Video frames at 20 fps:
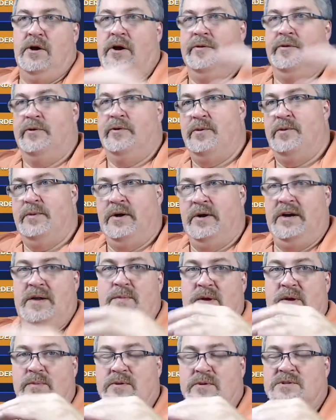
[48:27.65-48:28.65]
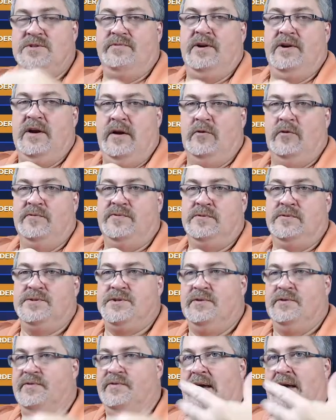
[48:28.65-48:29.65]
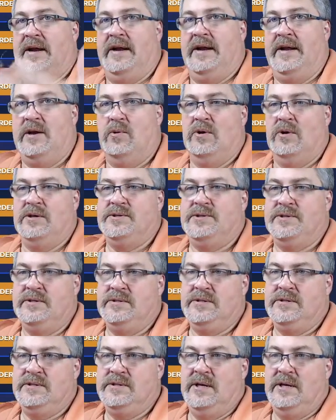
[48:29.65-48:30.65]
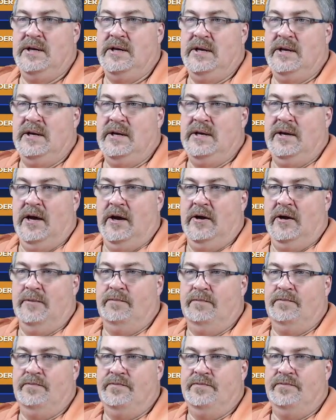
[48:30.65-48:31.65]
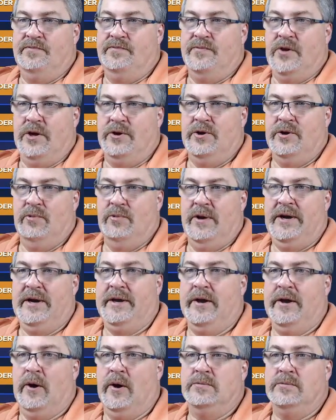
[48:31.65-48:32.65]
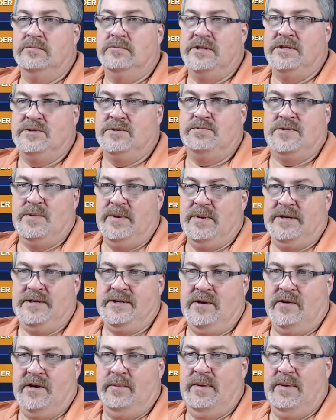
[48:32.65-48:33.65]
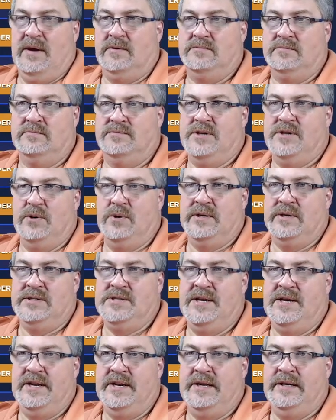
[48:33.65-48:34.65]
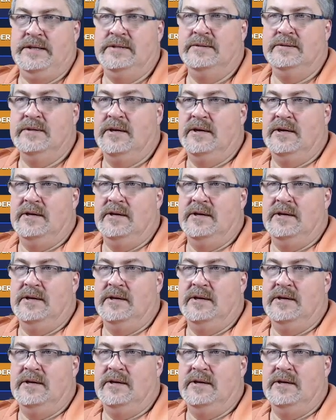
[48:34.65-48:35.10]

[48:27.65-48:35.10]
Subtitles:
Other community members are very helpful. So if you got any questions, you're ready to go. That's somebody talking about tokens needed.